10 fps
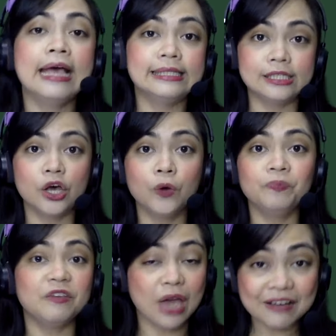So
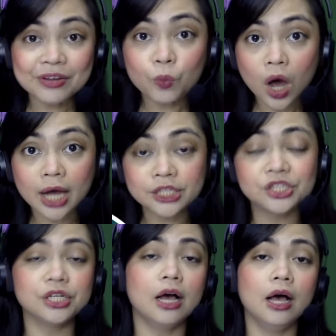if you haven't
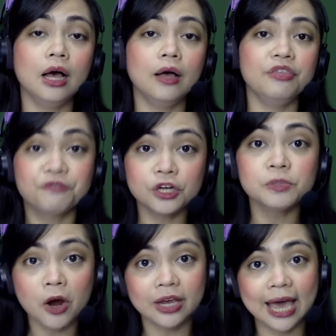watched the
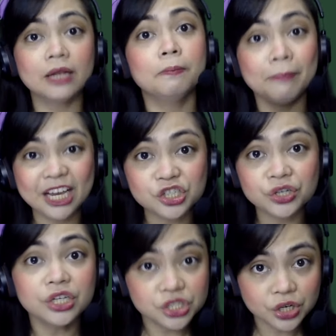first part yet, make sure
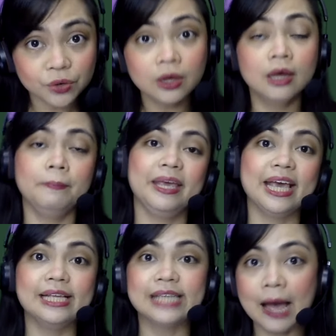you do,
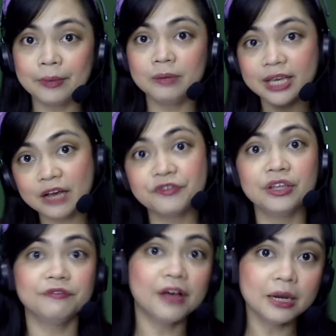because I'm going to be
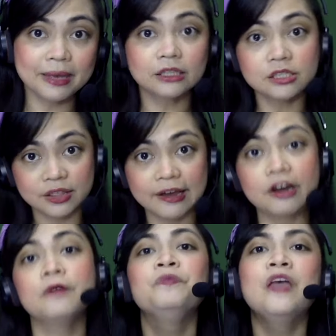covering the fundamentals
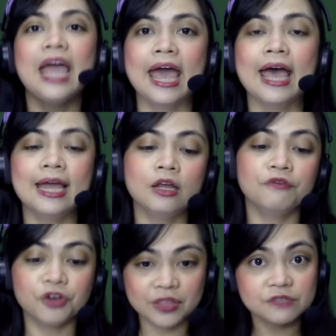there. And
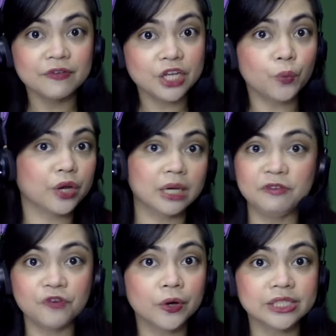for this video, we're going to
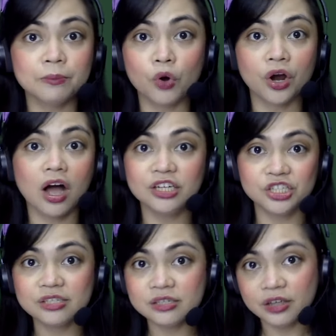be focusing more on
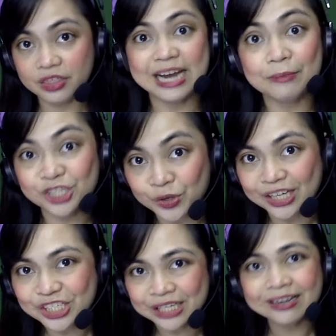just the demonstration.